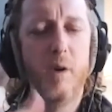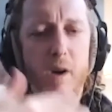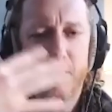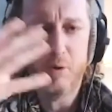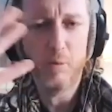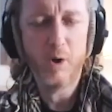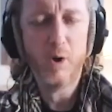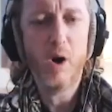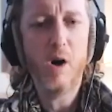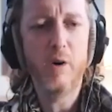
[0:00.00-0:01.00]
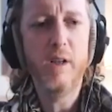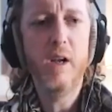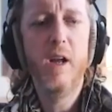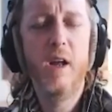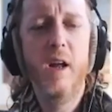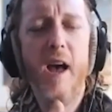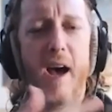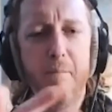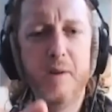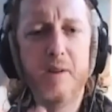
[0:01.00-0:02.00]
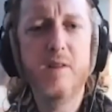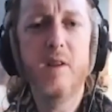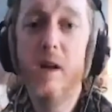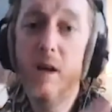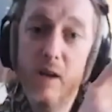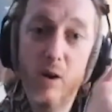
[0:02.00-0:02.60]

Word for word: whatever you want to call it happens,